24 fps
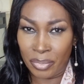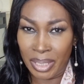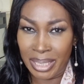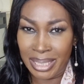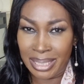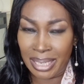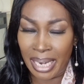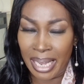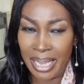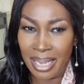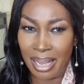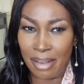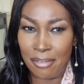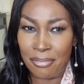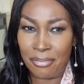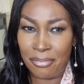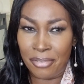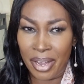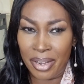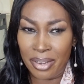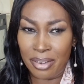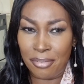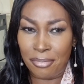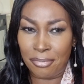It's like a
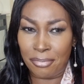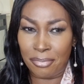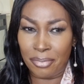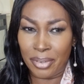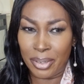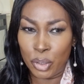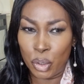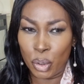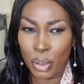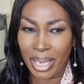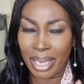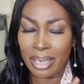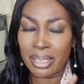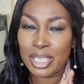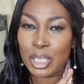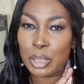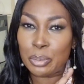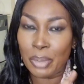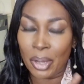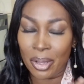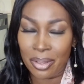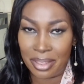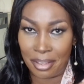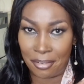very, you can
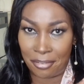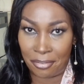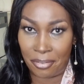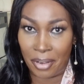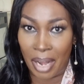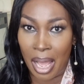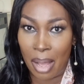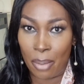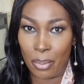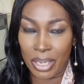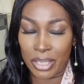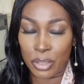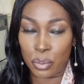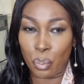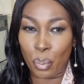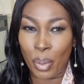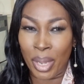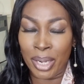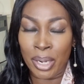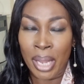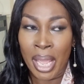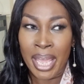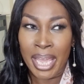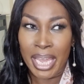smell the flowers.
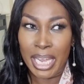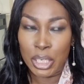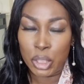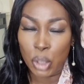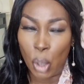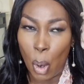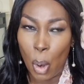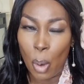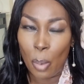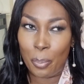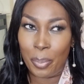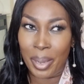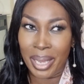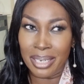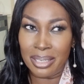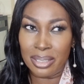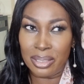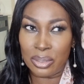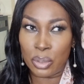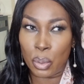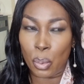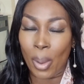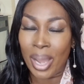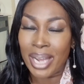When it
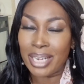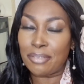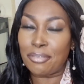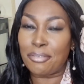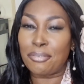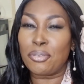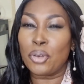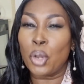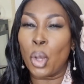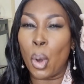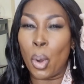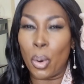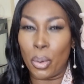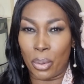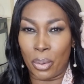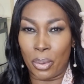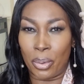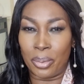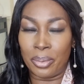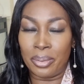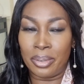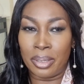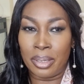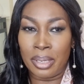opens, quite
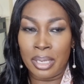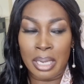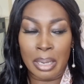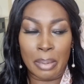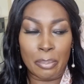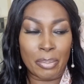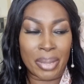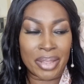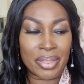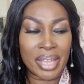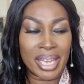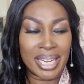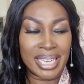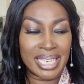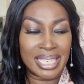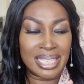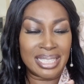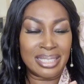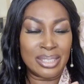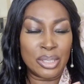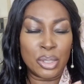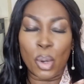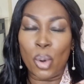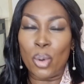floral, but then
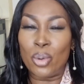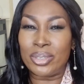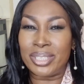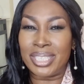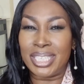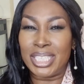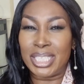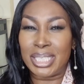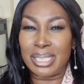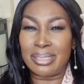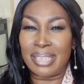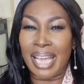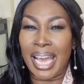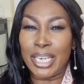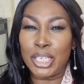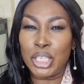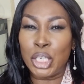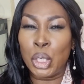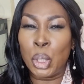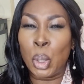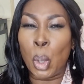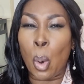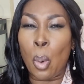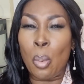it goes into
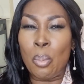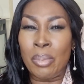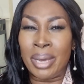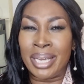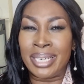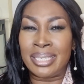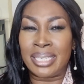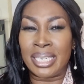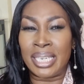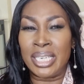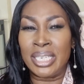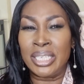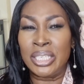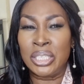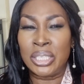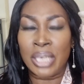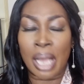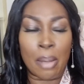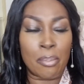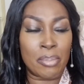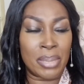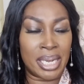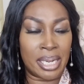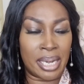that gourmandy
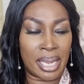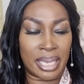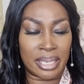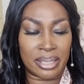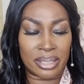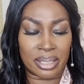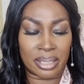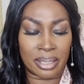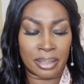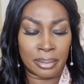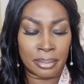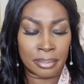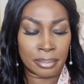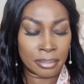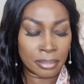yumminess.